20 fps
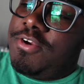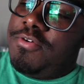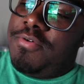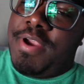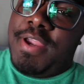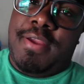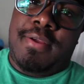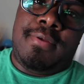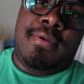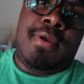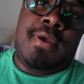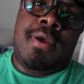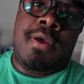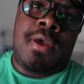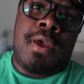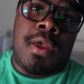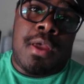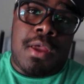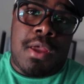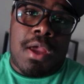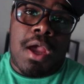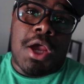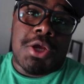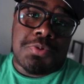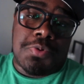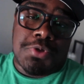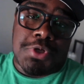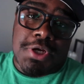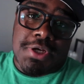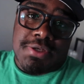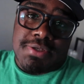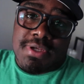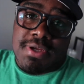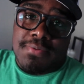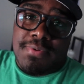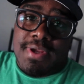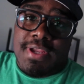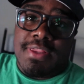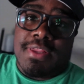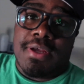crate. I just want y'all to see
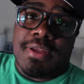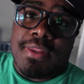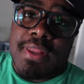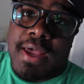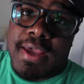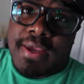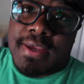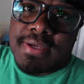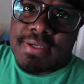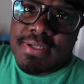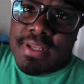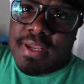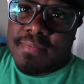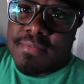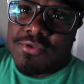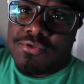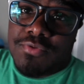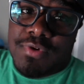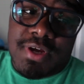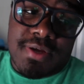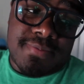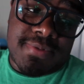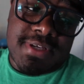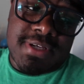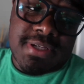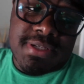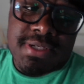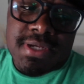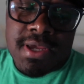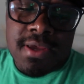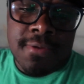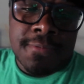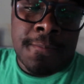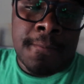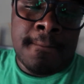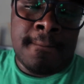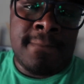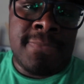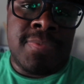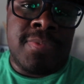what he looked like. His name is Ramses.
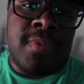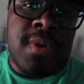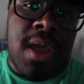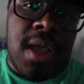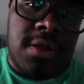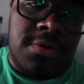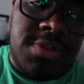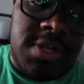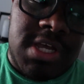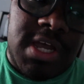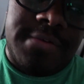I don't think